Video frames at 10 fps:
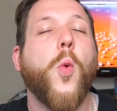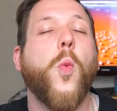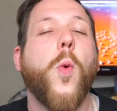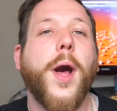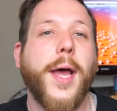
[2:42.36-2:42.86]

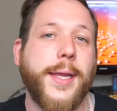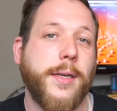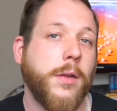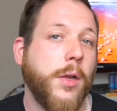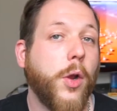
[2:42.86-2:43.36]
wine
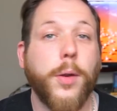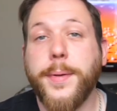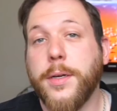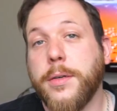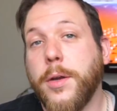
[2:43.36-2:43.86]
or
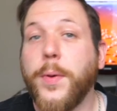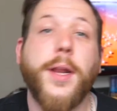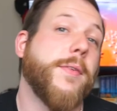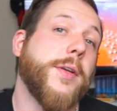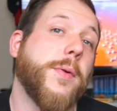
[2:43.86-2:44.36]
beer or
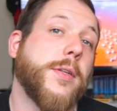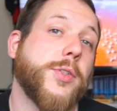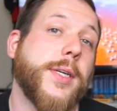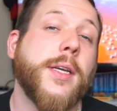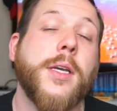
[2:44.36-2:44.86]
whatever you want to
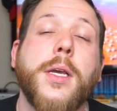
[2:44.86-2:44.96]
drink.